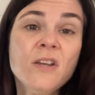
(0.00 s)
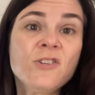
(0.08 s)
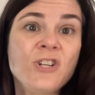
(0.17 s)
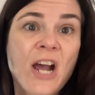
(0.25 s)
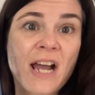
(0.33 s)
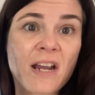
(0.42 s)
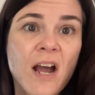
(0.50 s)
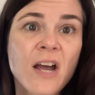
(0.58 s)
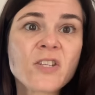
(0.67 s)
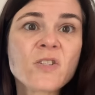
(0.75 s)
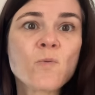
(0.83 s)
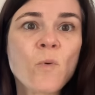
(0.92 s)
Jack, I
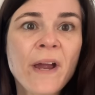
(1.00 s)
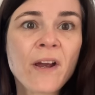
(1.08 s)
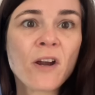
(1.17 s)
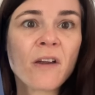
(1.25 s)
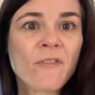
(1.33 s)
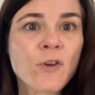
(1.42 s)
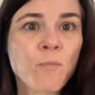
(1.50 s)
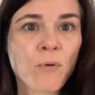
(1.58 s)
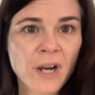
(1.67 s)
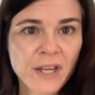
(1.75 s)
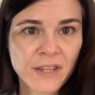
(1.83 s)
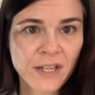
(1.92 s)
swear if you
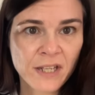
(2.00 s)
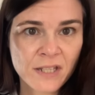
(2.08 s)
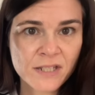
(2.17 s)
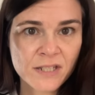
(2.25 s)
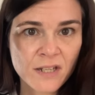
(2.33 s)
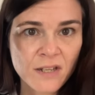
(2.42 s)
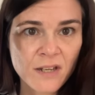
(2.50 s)
break these,